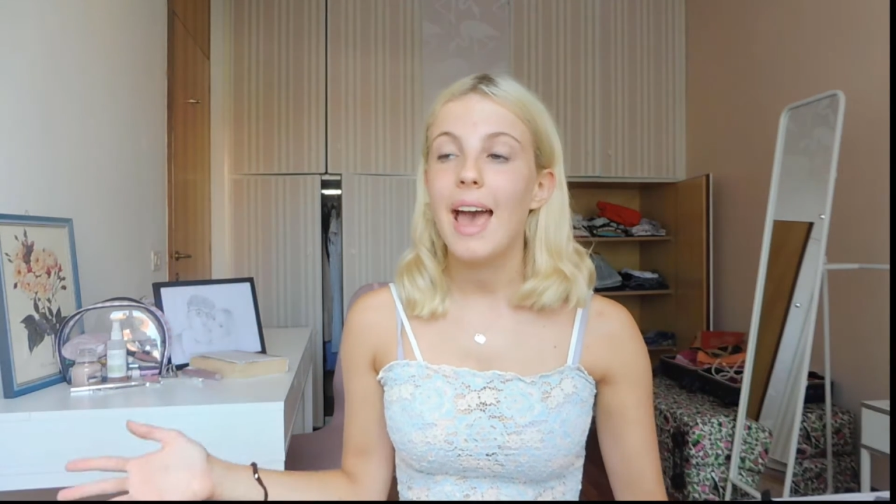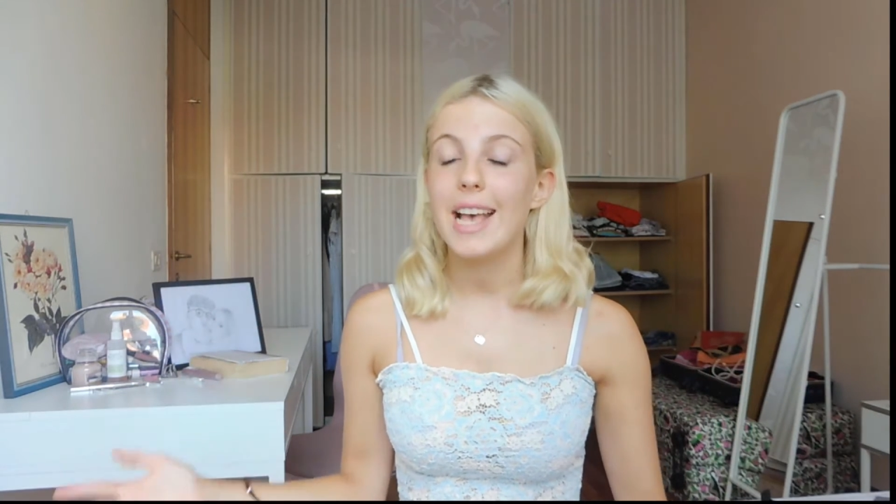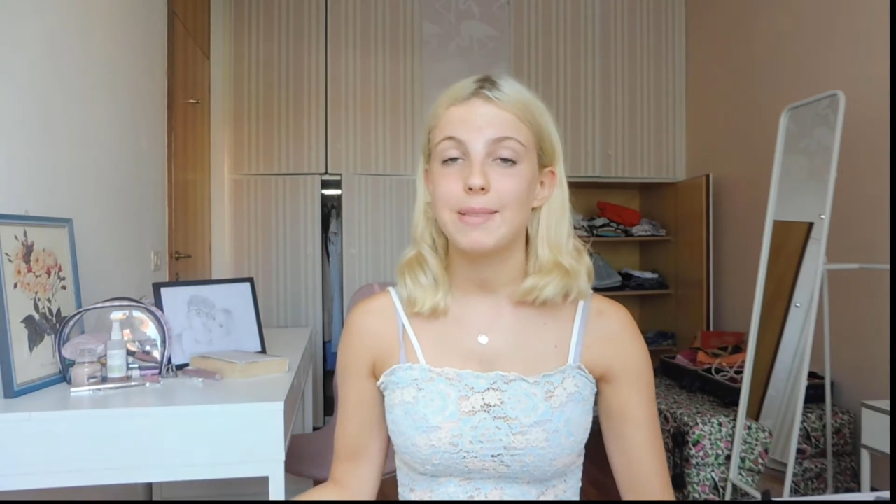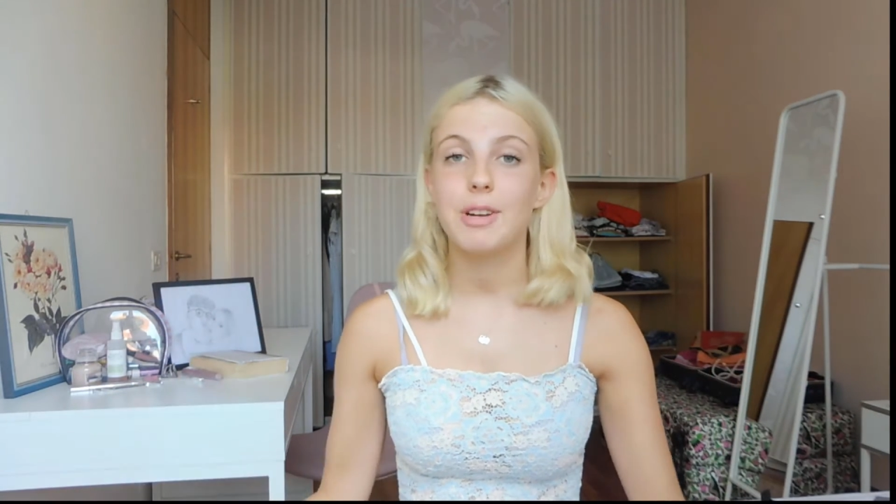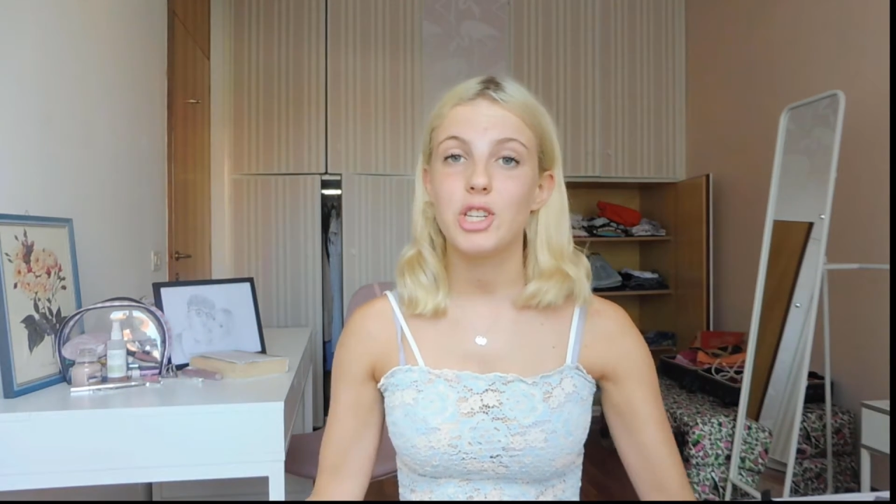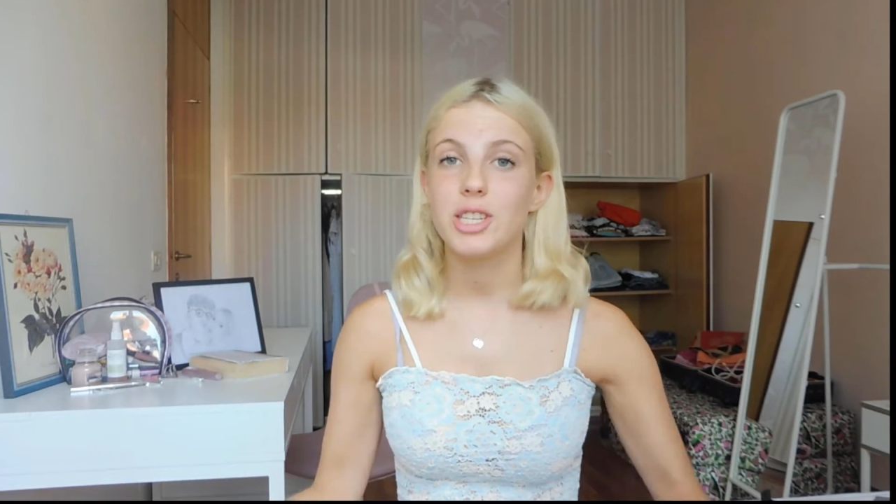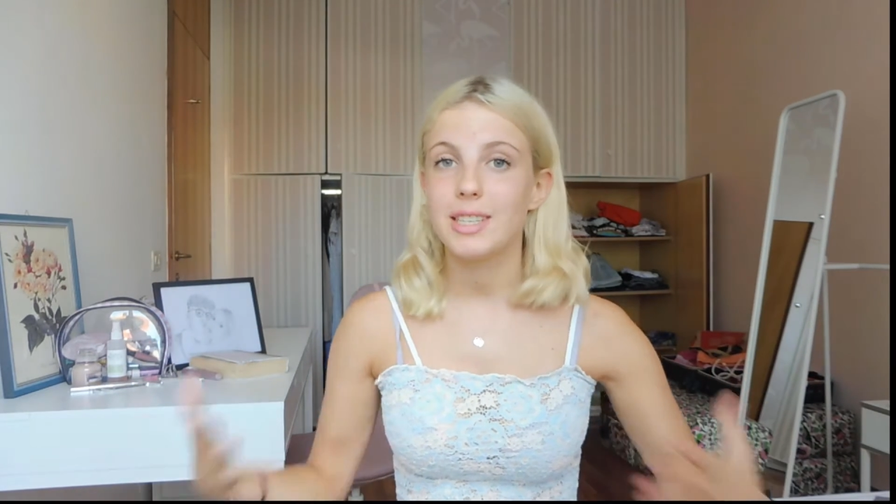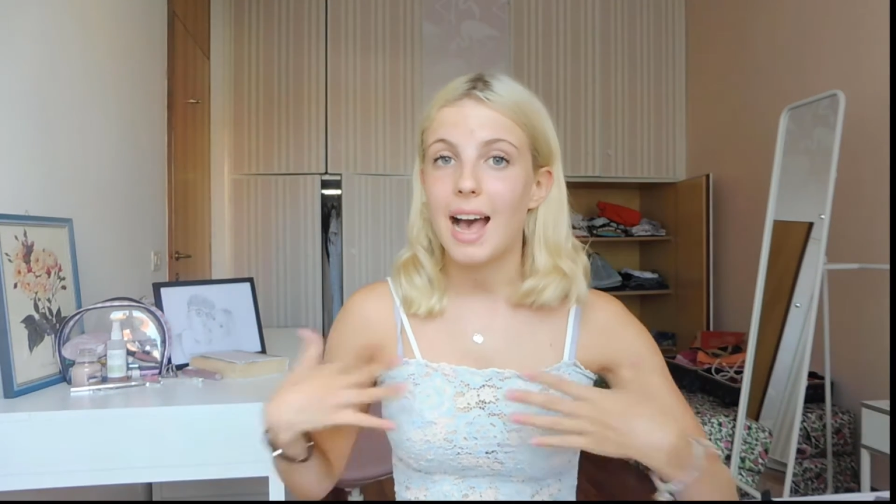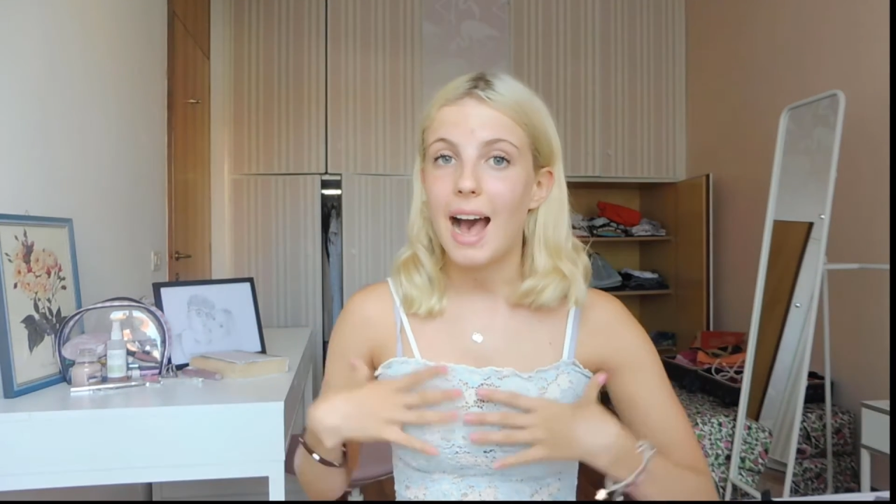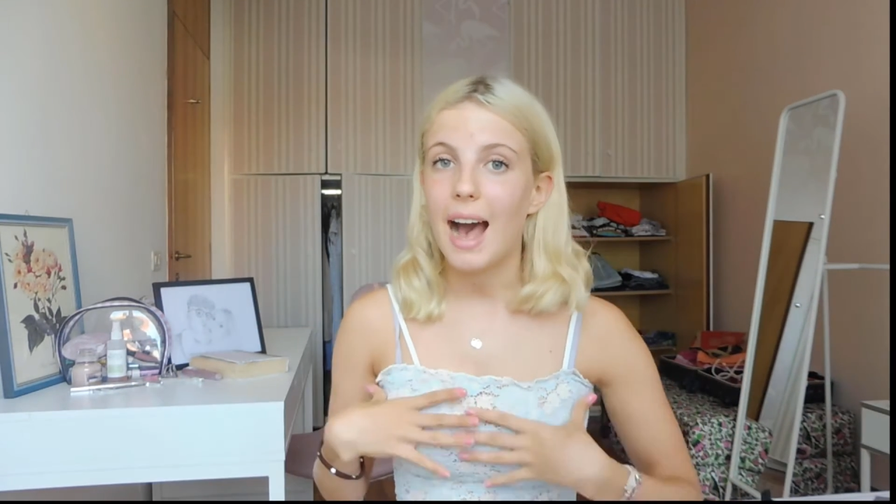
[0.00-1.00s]
as much as
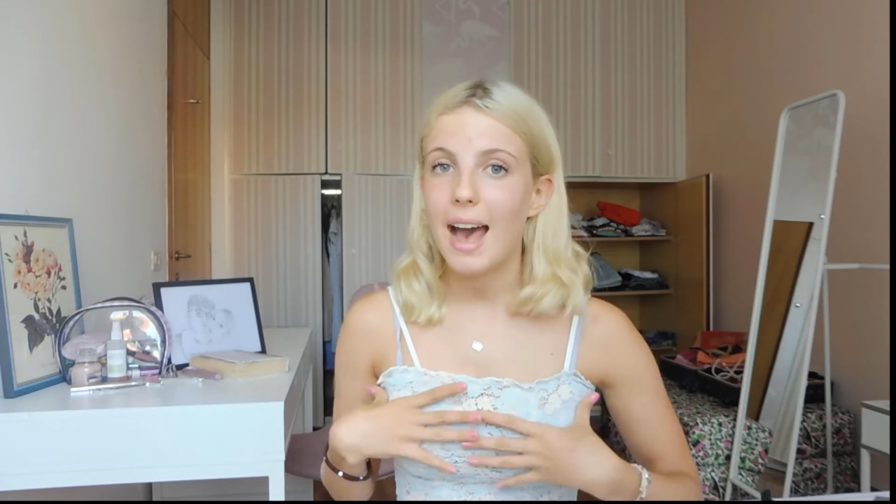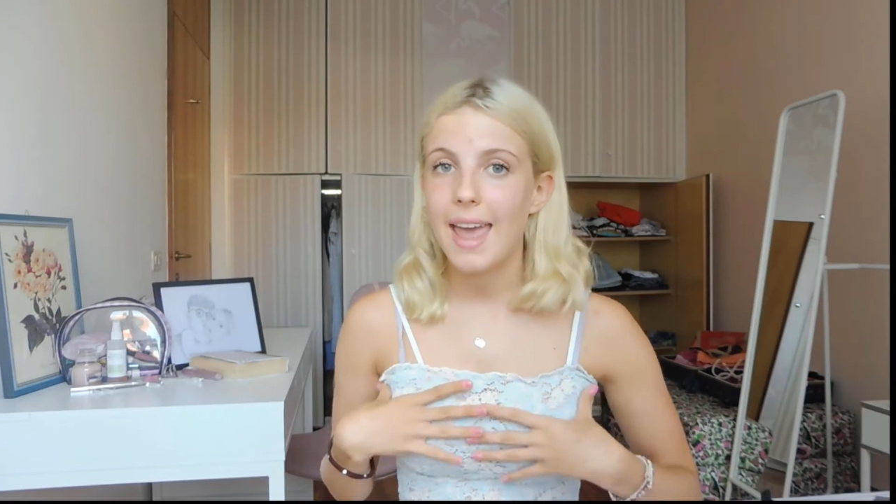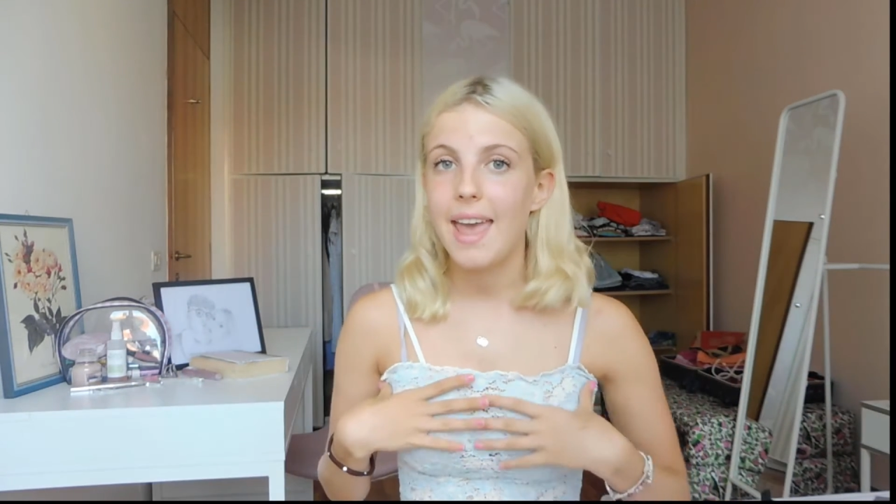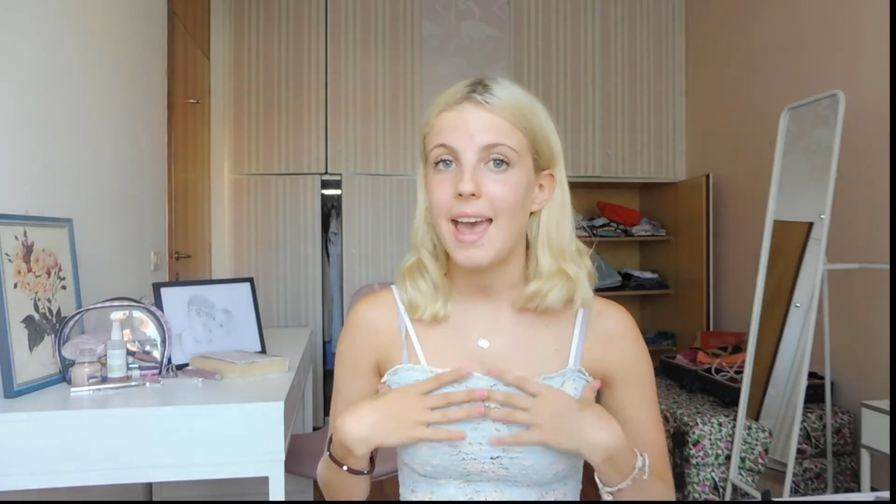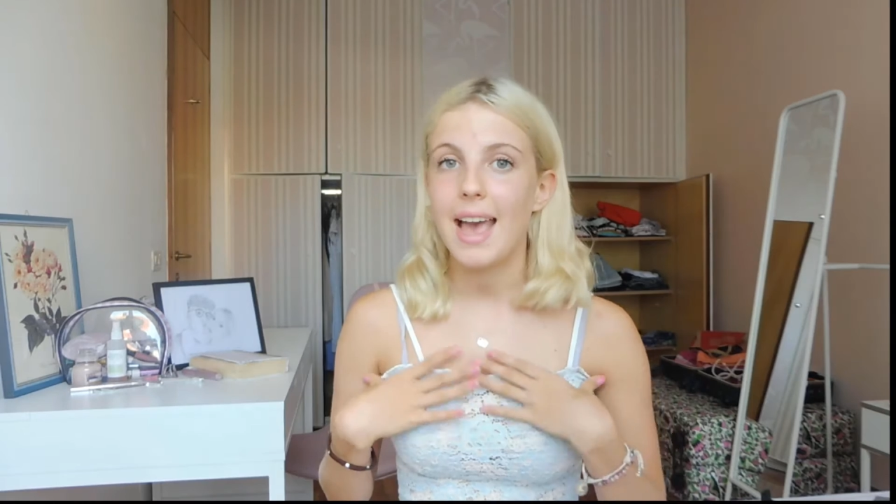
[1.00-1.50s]
I,